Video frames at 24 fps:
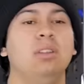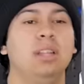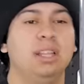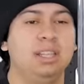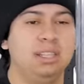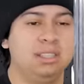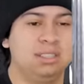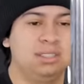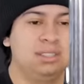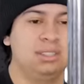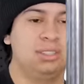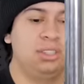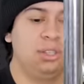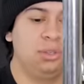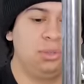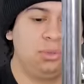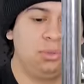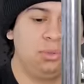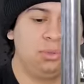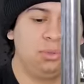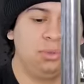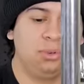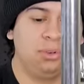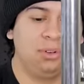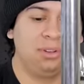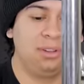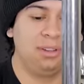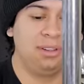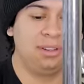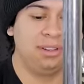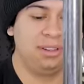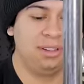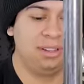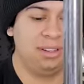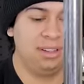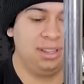that is so cool.
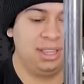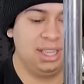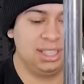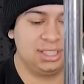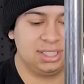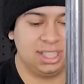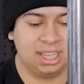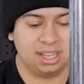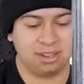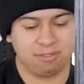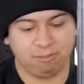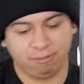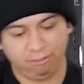It's like